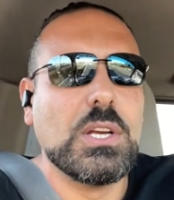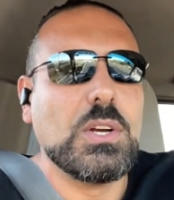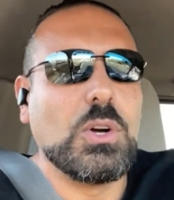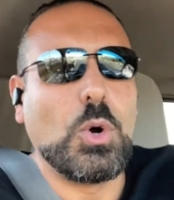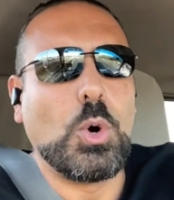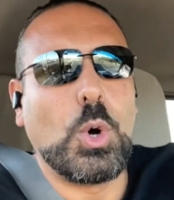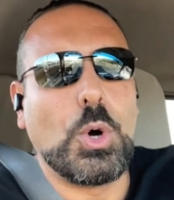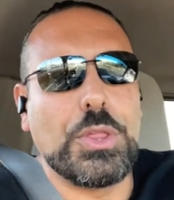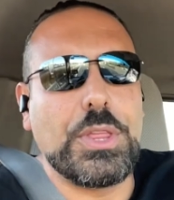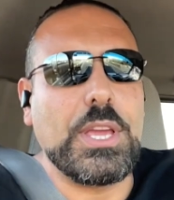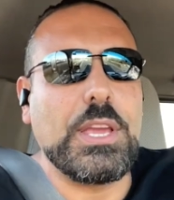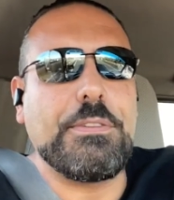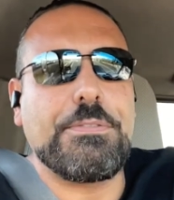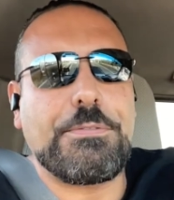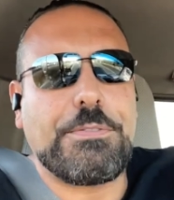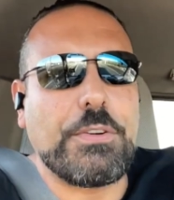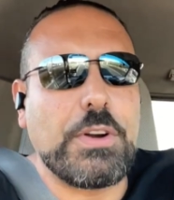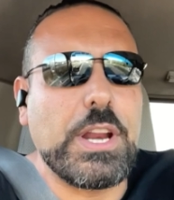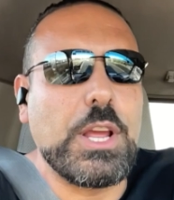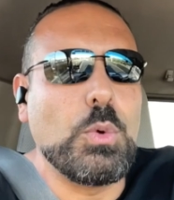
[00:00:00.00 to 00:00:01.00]
or the
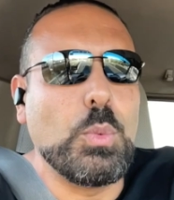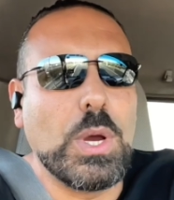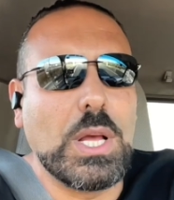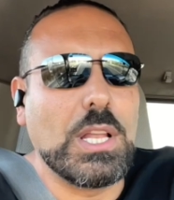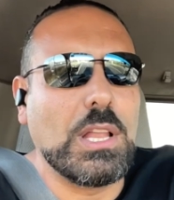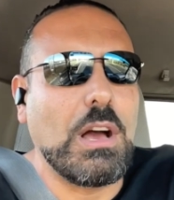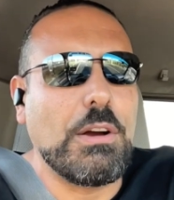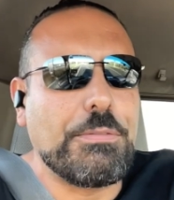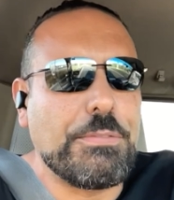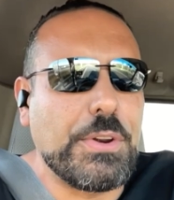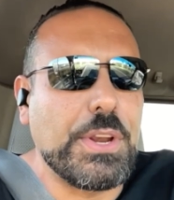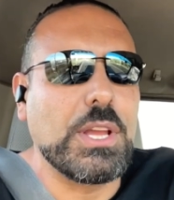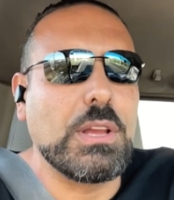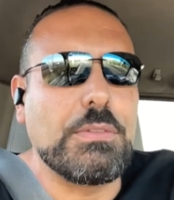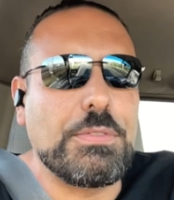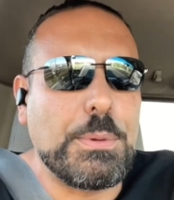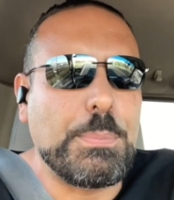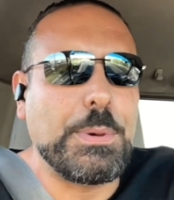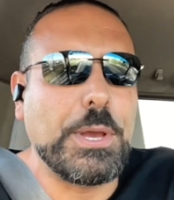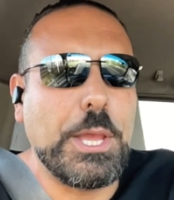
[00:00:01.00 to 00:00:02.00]
free will offering
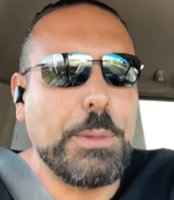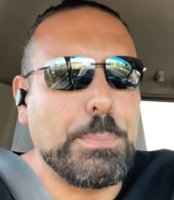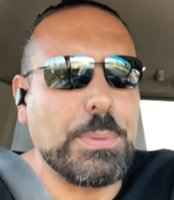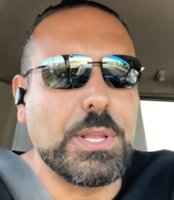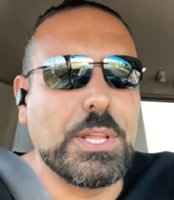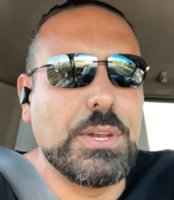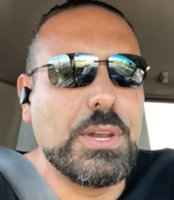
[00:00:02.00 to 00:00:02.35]
of the people,